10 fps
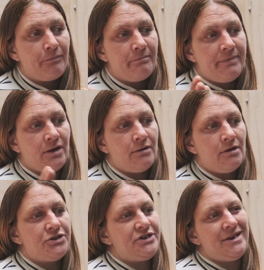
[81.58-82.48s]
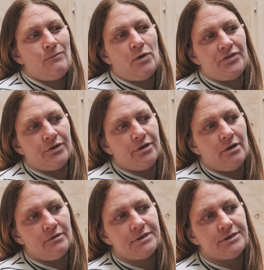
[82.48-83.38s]
because she didn't want the
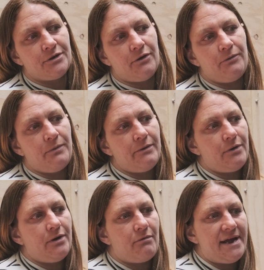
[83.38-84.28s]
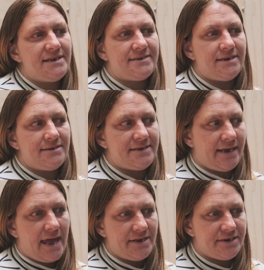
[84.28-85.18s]
girls. So we were raised in
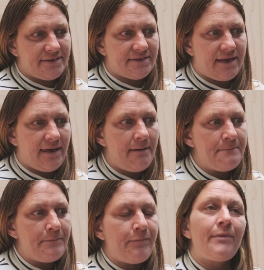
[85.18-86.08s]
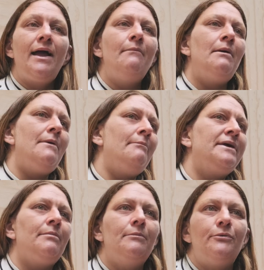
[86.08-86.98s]
DHS's care and my mum
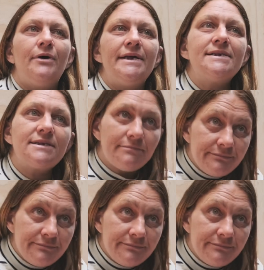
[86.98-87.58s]
kept the boys.